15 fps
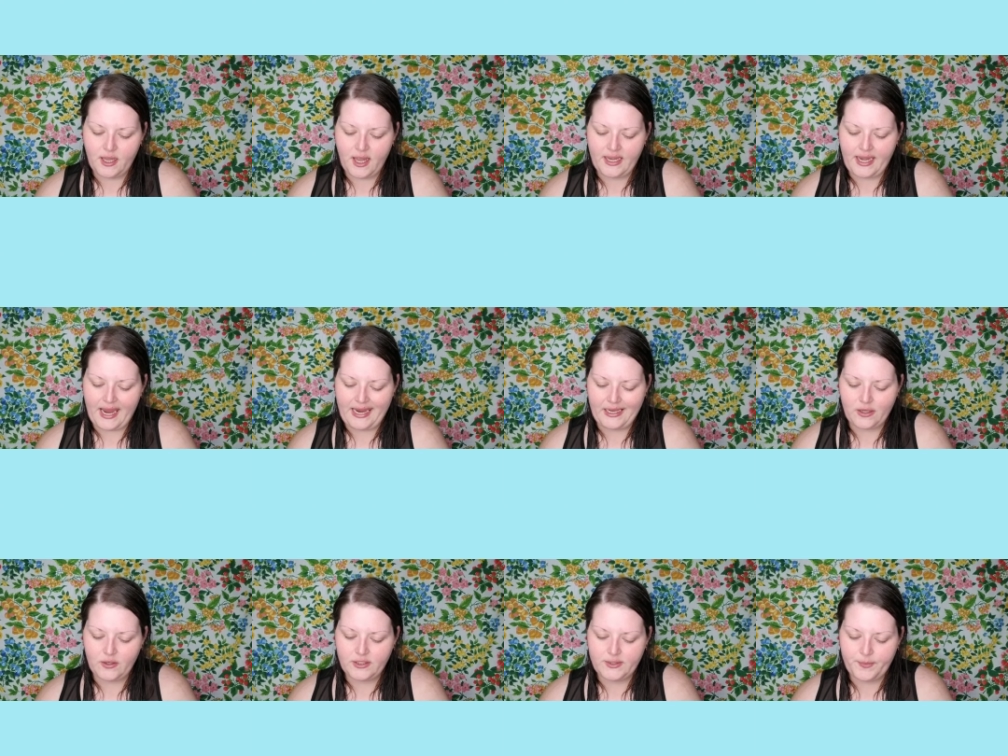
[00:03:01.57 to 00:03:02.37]
an
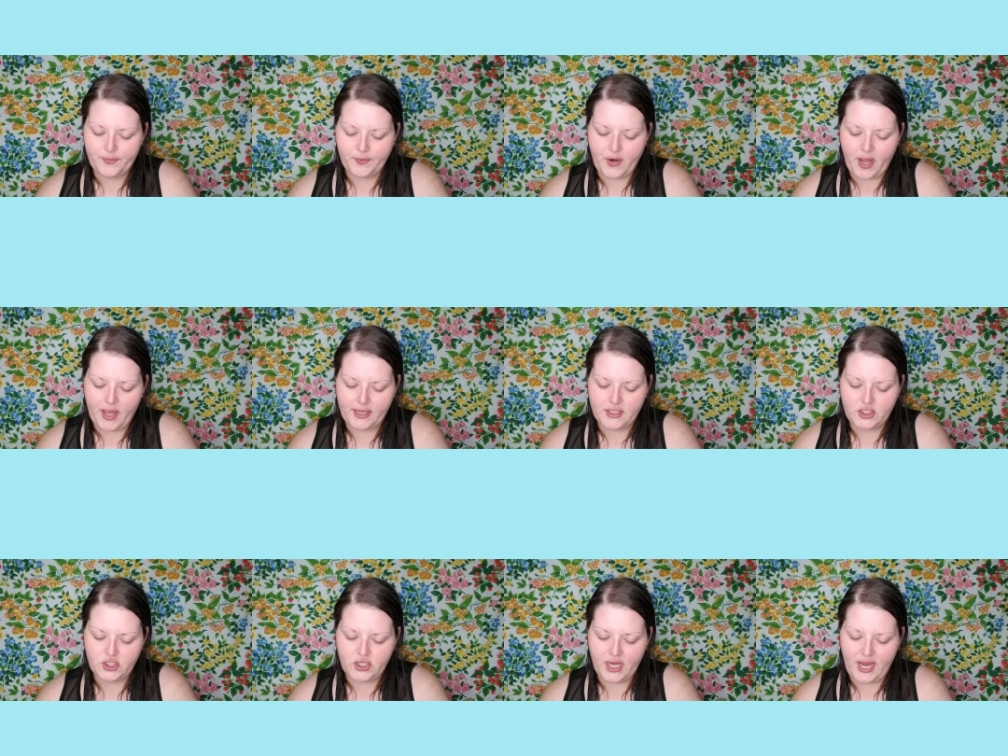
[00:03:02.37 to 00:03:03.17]
angled
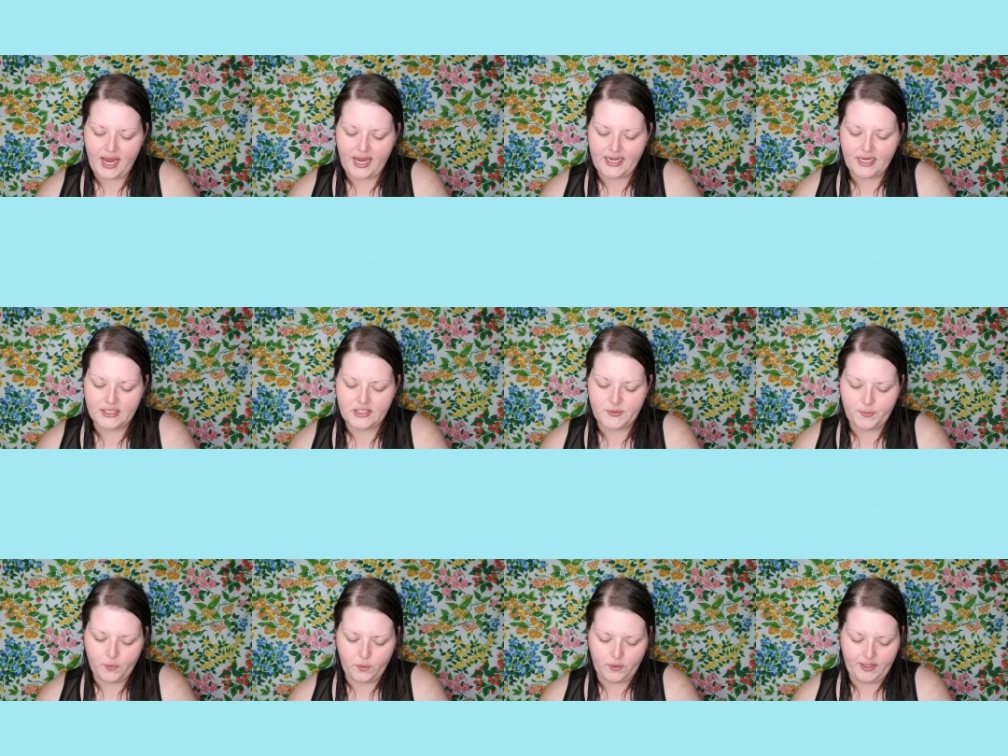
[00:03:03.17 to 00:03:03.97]
brush, and a
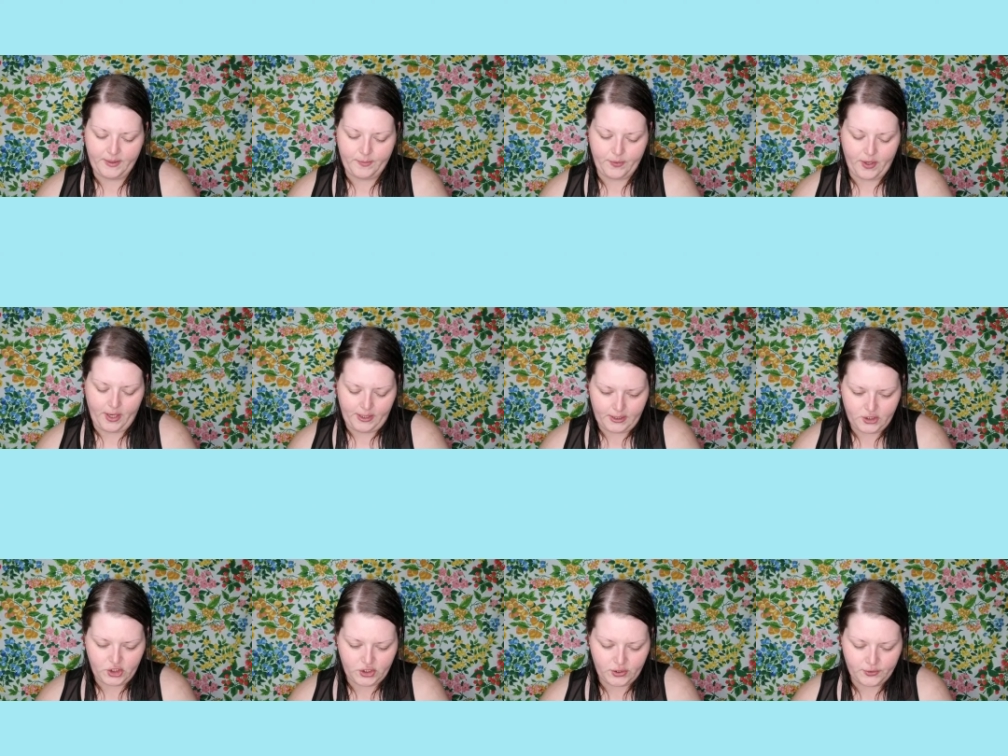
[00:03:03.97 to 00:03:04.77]
spoolie
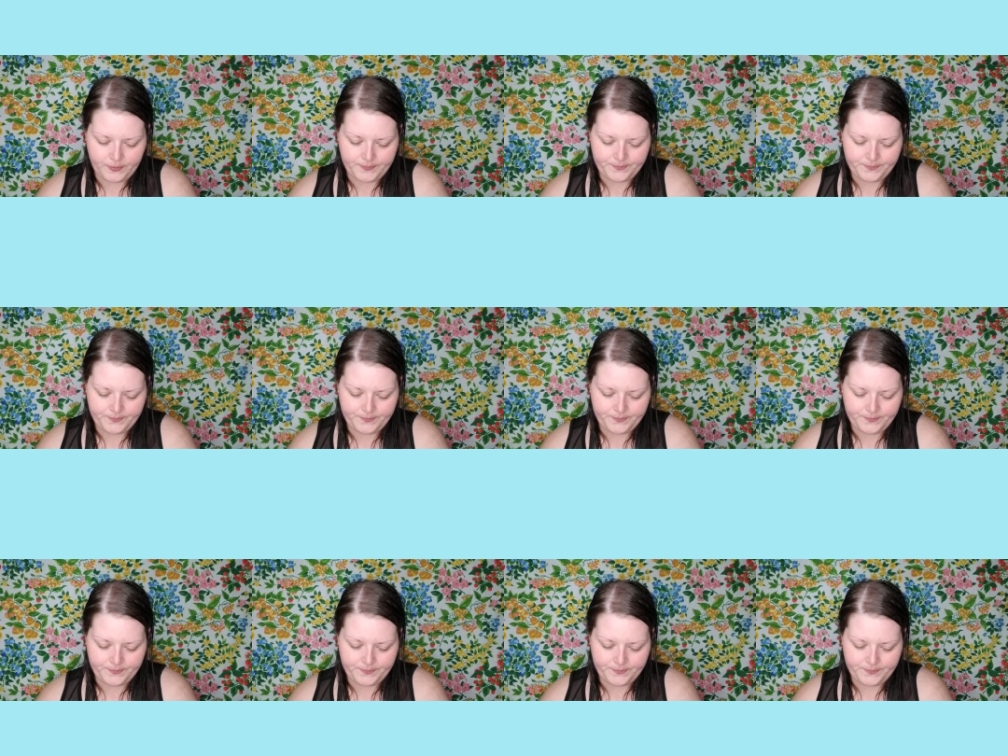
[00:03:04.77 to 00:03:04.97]
brush.